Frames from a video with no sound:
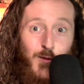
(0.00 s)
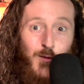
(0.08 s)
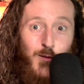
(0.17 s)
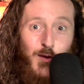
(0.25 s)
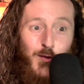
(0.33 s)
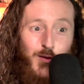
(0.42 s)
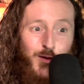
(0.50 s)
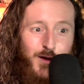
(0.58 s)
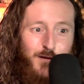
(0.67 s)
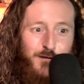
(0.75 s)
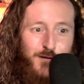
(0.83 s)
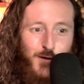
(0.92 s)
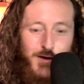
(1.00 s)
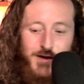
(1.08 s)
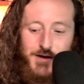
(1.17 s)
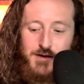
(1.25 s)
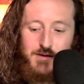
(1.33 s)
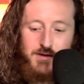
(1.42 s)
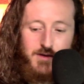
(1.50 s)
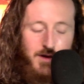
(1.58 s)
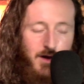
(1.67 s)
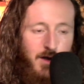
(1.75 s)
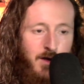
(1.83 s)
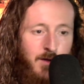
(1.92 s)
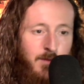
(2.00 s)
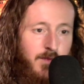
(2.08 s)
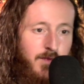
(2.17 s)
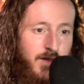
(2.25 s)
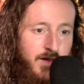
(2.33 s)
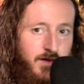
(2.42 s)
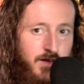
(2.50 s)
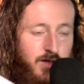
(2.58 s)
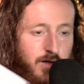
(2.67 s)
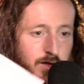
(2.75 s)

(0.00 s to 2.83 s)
what we're looking for here. These are